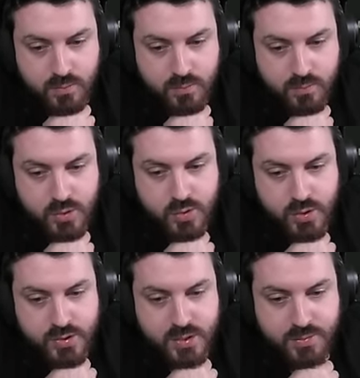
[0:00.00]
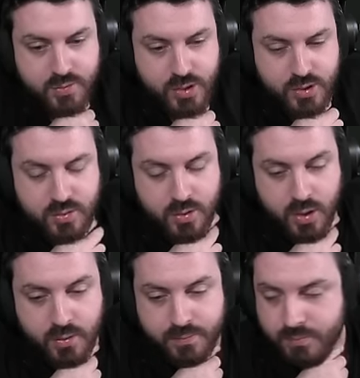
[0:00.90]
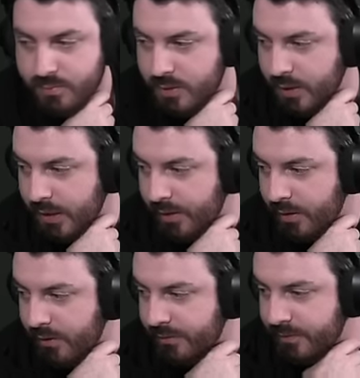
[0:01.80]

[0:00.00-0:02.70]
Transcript: Would you try as a demonstration? No. Don't care enough.